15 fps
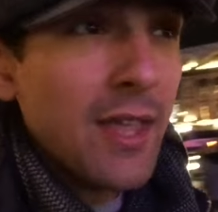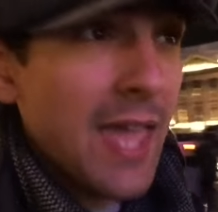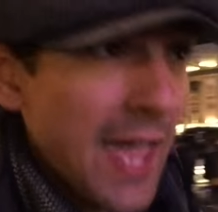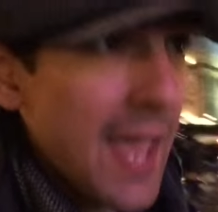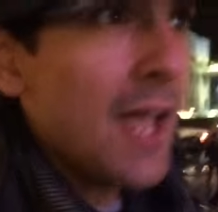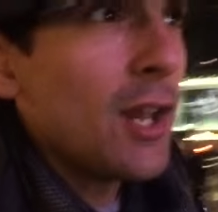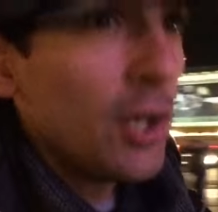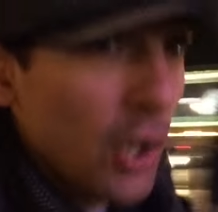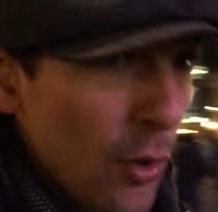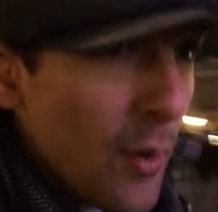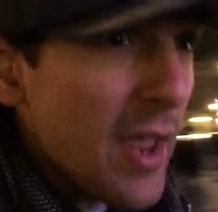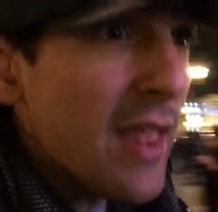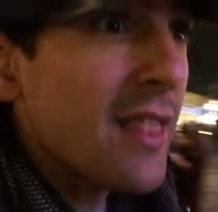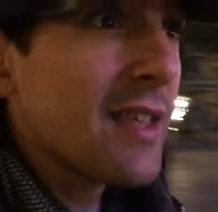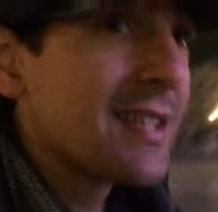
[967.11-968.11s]
King
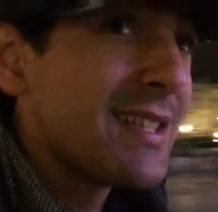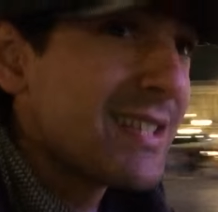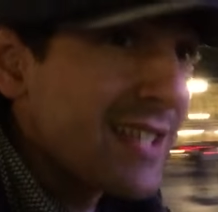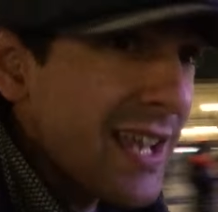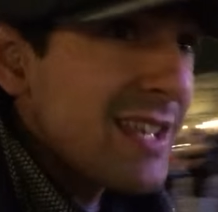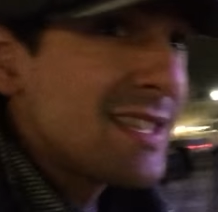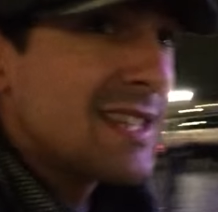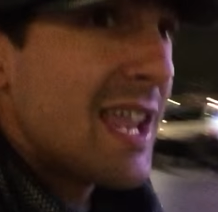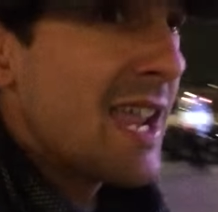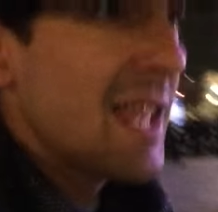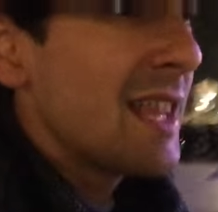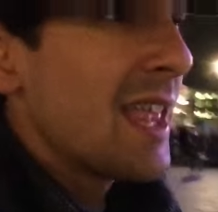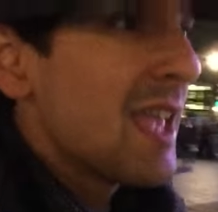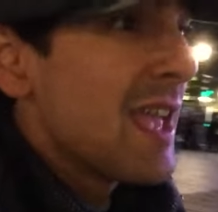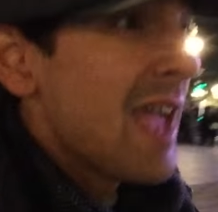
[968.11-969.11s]
Louis
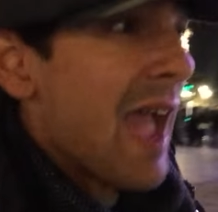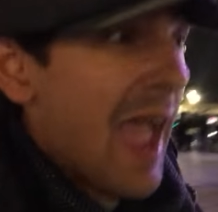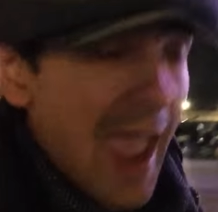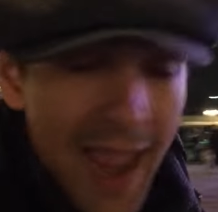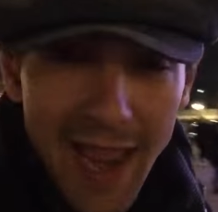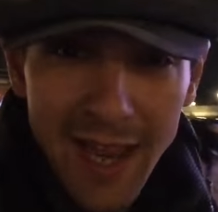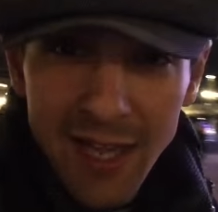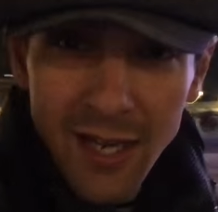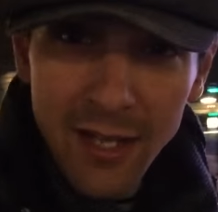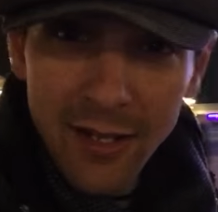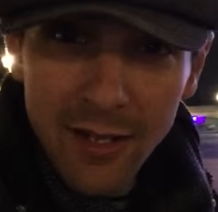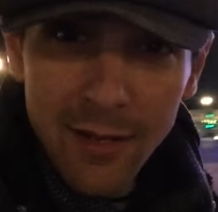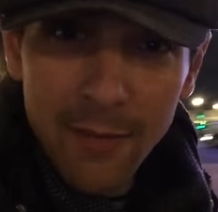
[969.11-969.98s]
XVI and